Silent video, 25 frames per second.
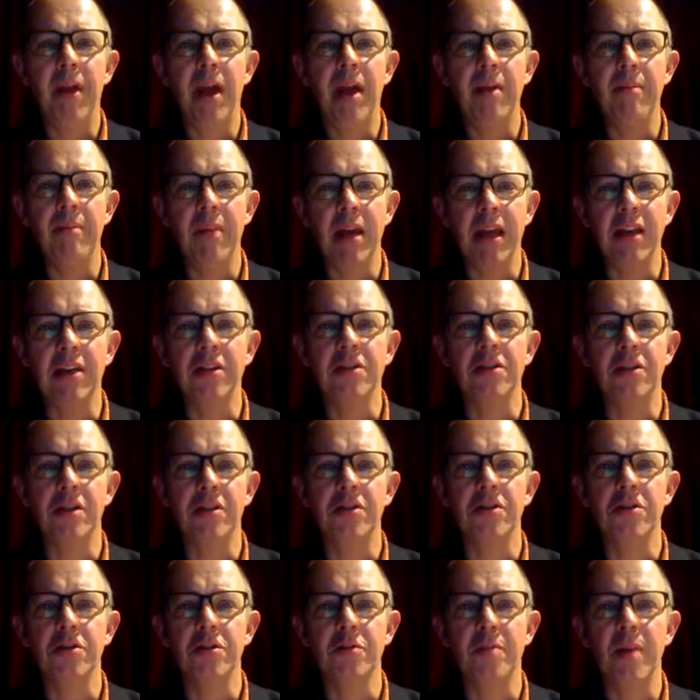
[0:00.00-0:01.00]
make
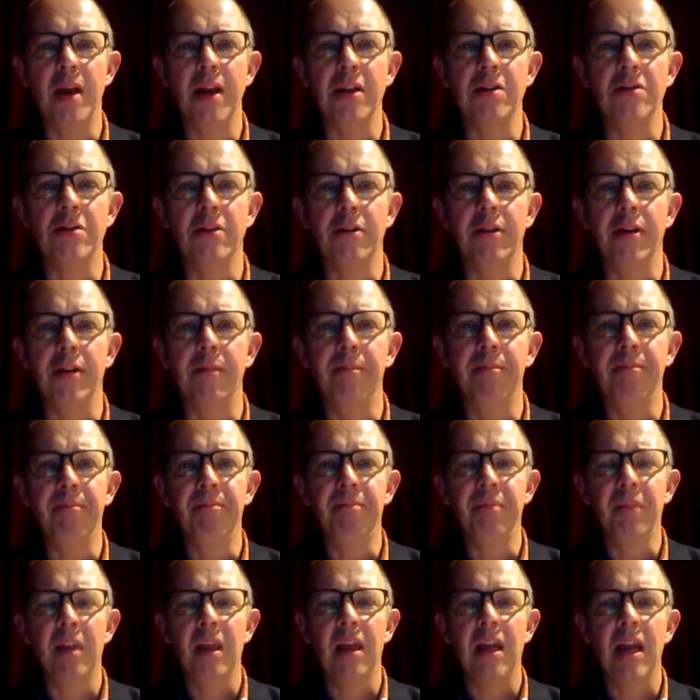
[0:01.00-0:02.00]
decisions based on them.
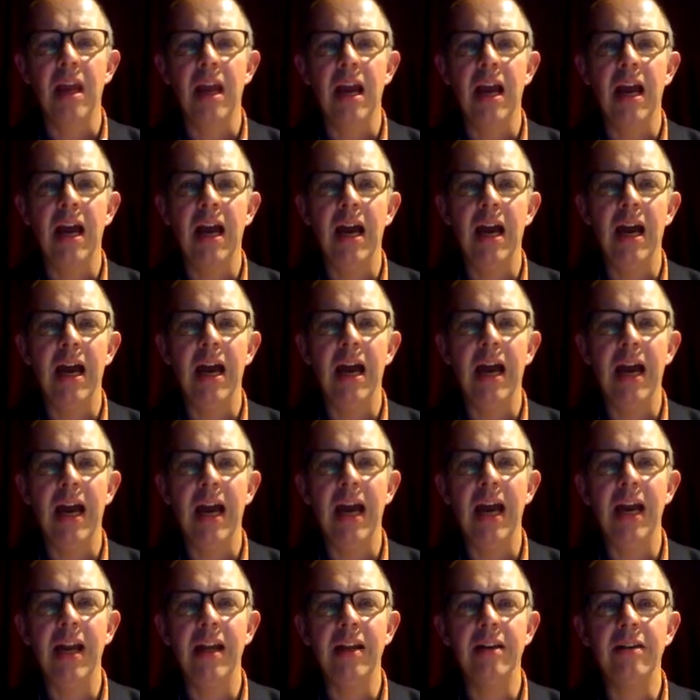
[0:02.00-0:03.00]

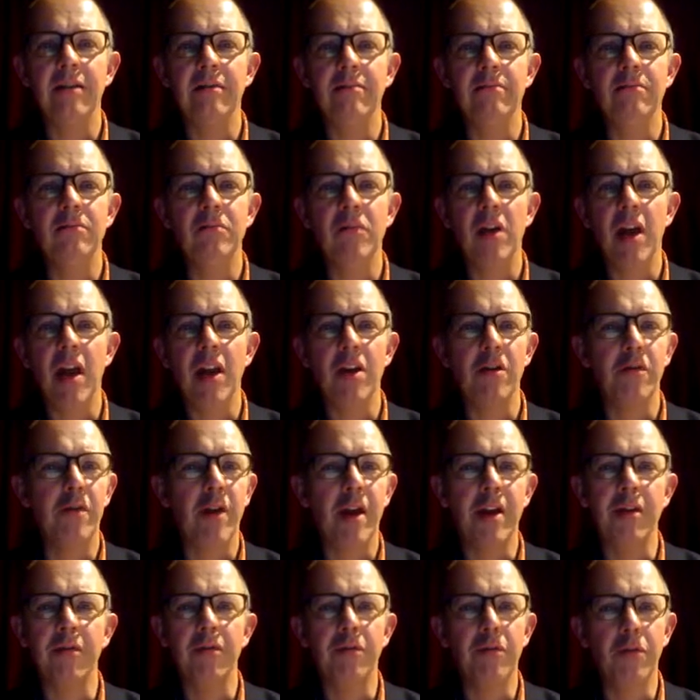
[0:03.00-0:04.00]
And
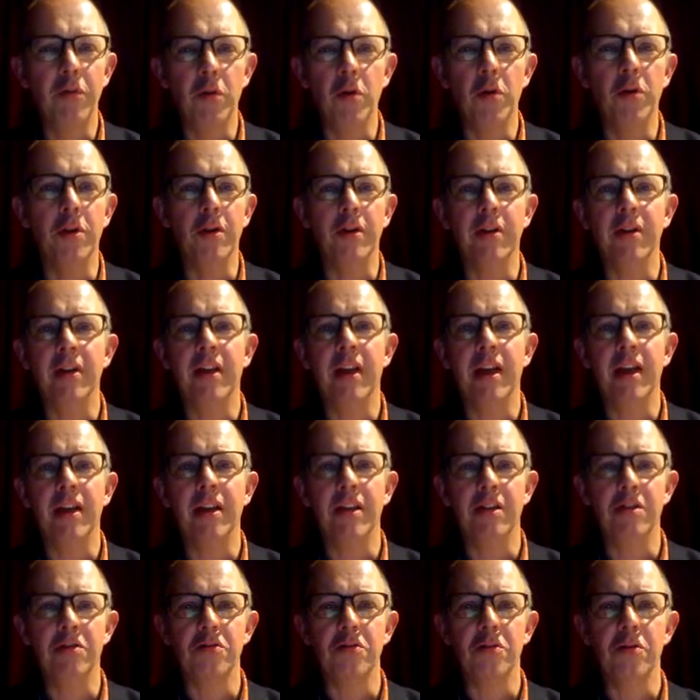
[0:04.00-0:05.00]
innovate further
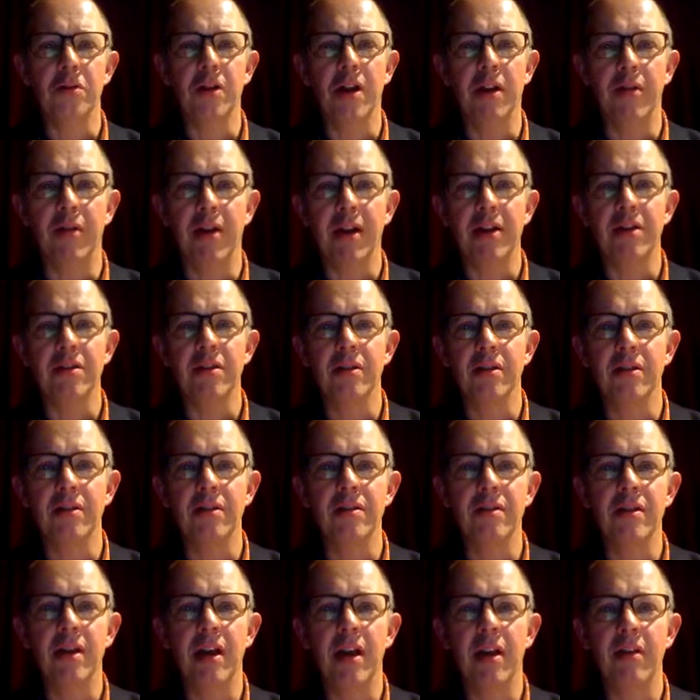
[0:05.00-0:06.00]
in certain
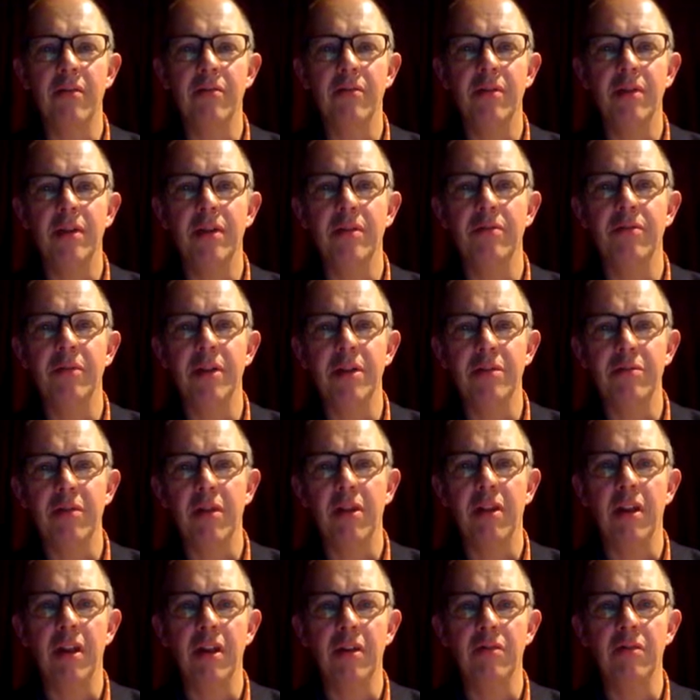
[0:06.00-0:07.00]
directions, which we
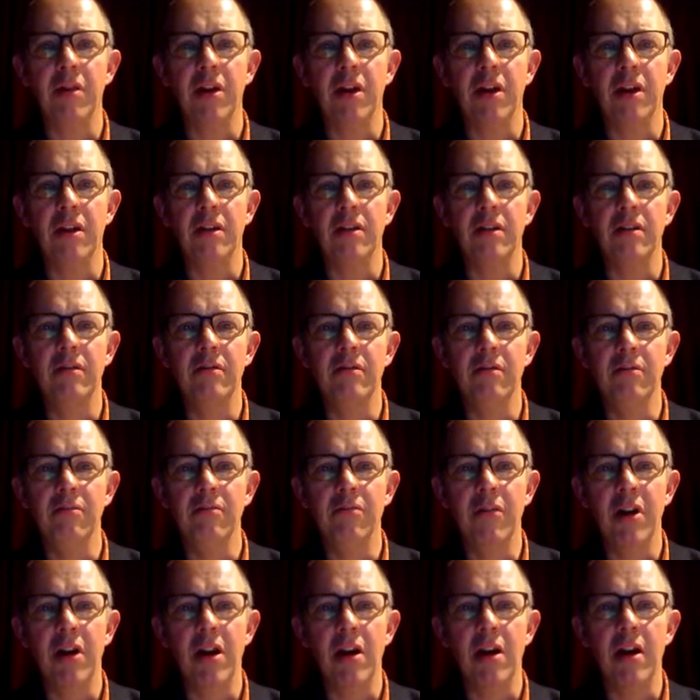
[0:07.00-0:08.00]
think
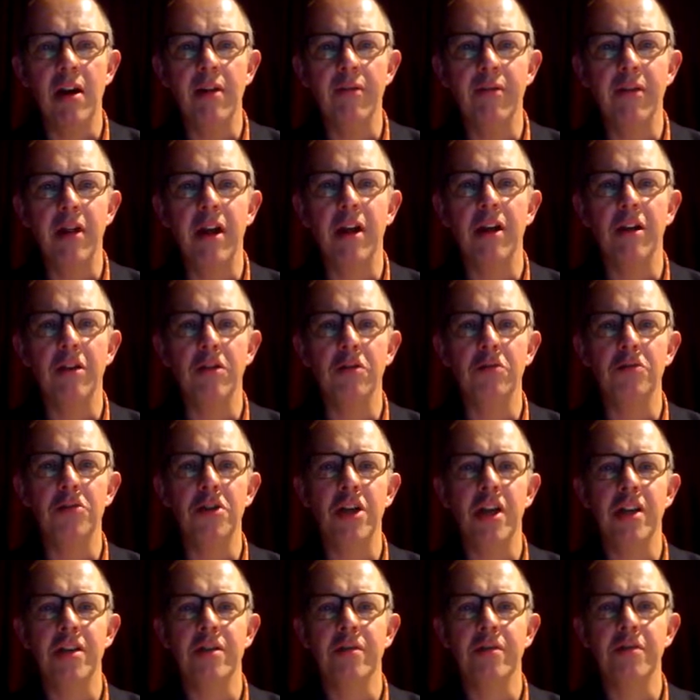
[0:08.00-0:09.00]
we have a good
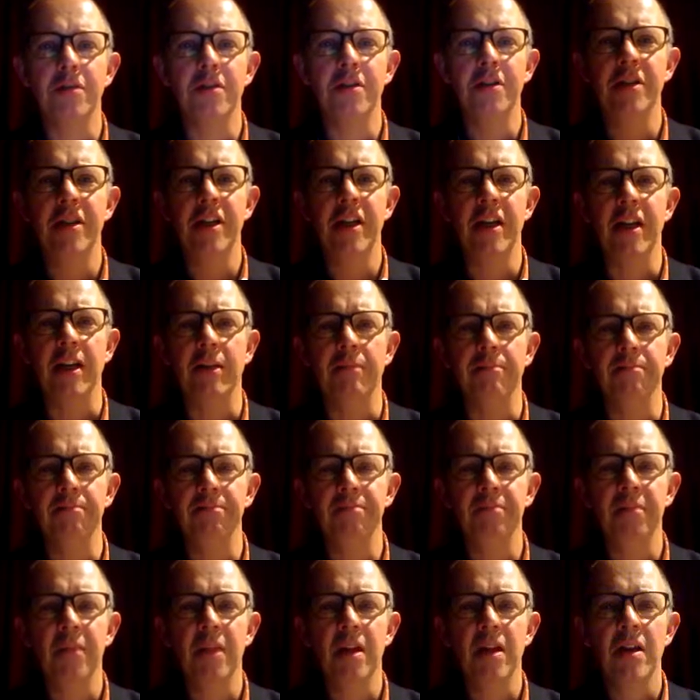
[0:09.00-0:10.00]
chance of succeeding.
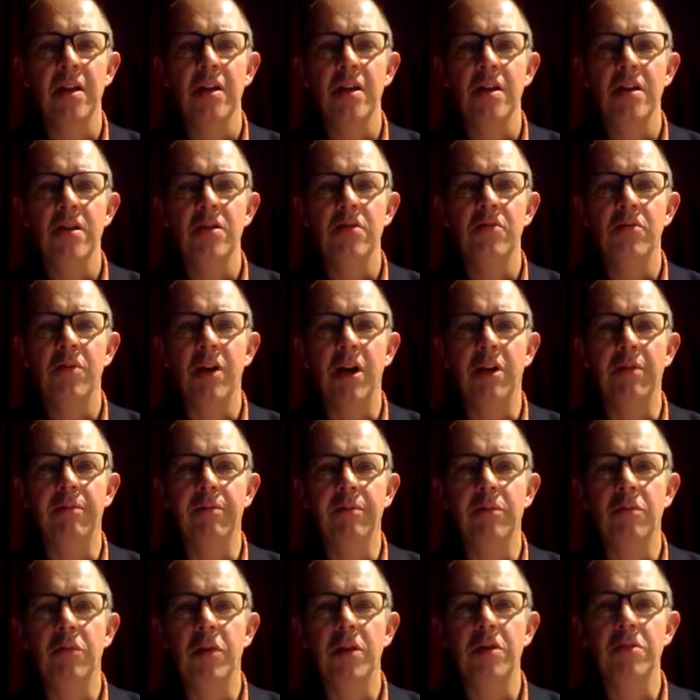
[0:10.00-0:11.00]
Well,
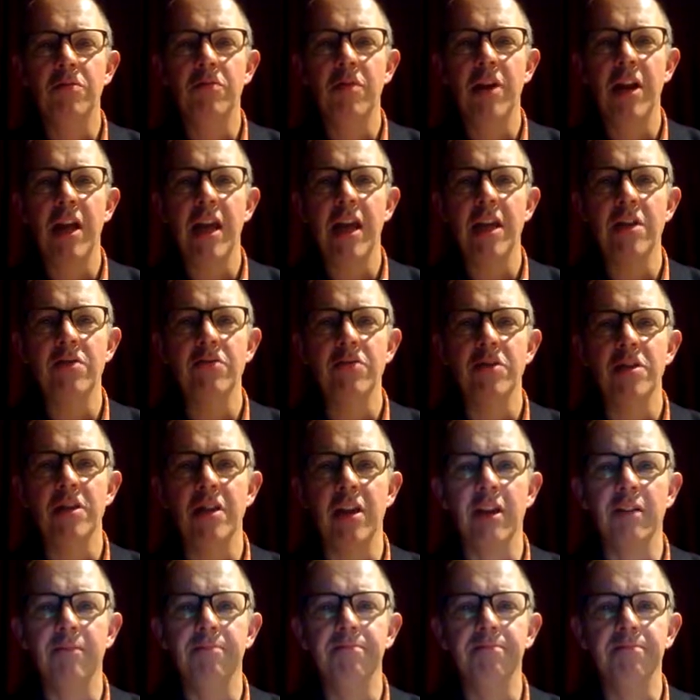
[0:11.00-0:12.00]
what's really
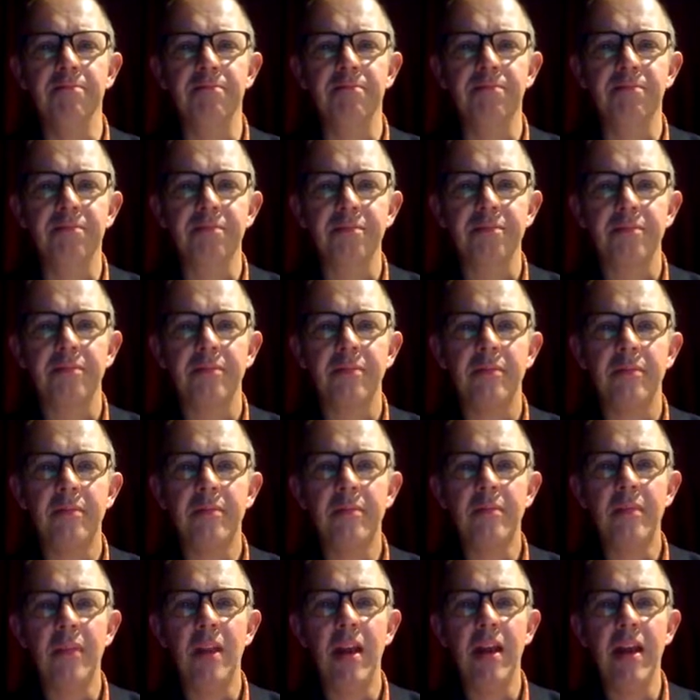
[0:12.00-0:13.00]
interesting
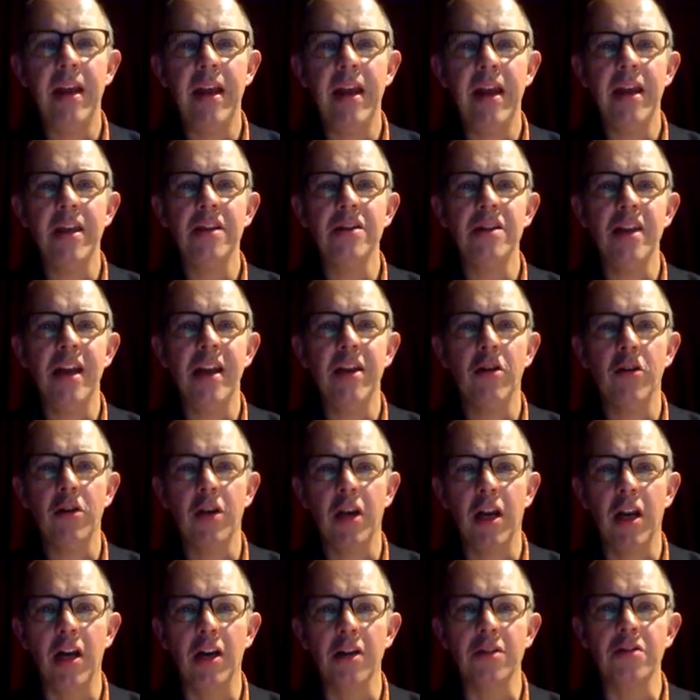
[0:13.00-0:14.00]
is that
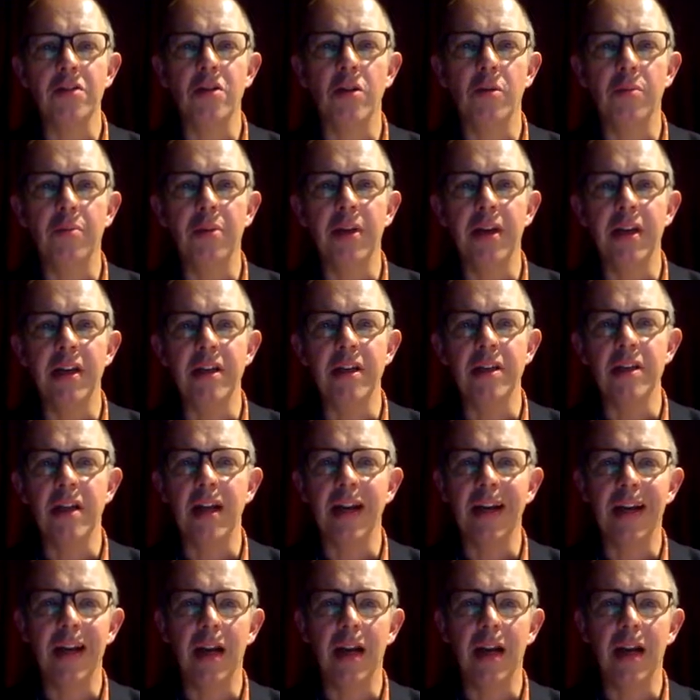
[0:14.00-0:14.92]
other large companies like